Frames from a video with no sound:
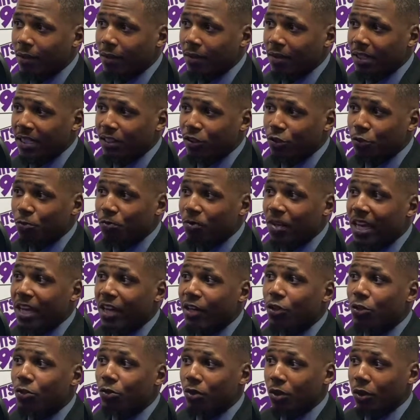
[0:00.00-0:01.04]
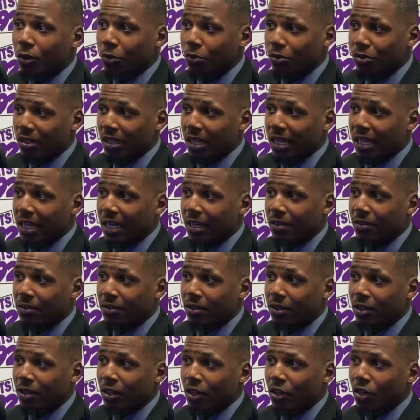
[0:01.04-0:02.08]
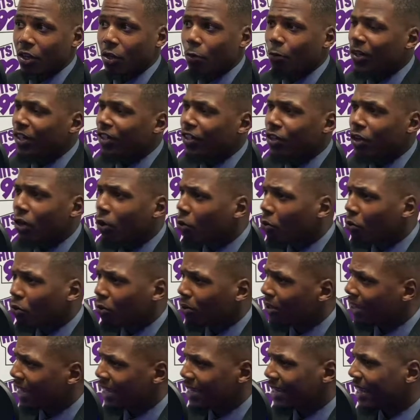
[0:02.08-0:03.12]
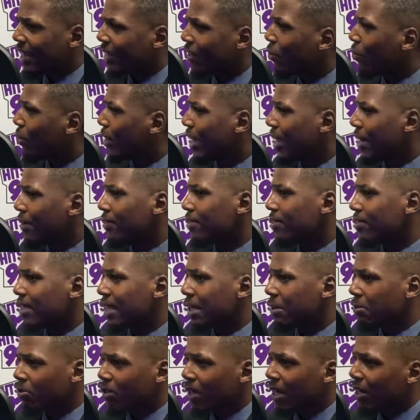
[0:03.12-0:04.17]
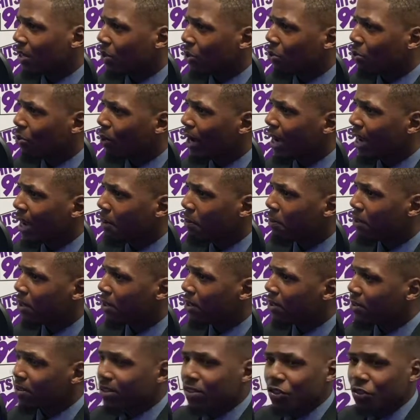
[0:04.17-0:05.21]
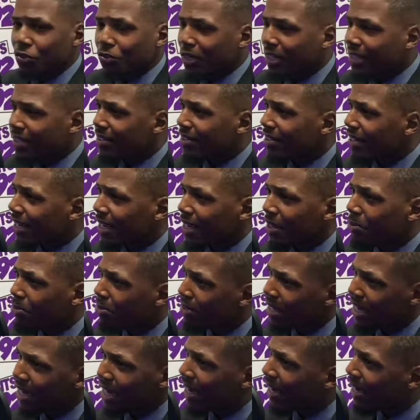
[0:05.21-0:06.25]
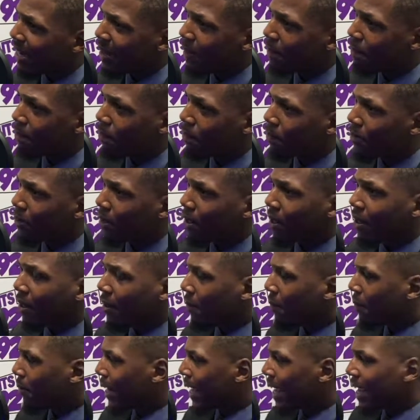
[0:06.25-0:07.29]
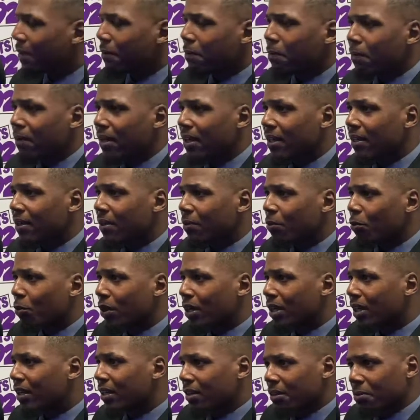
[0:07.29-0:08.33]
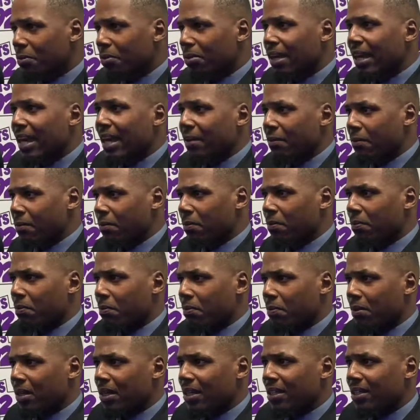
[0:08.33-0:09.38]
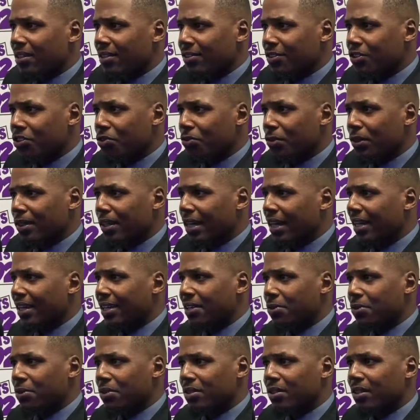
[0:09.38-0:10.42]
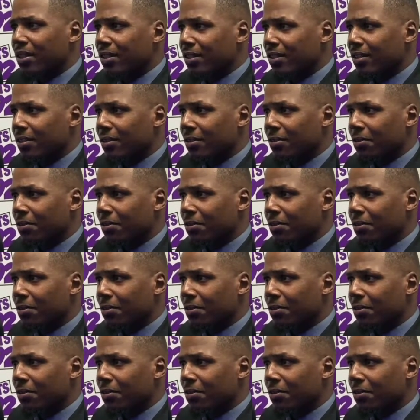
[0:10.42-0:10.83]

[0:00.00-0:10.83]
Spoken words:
Did you value those lives? We know that they don't have the same value. Why? Because during that same time, black men were killing black men in the street like it was nothing.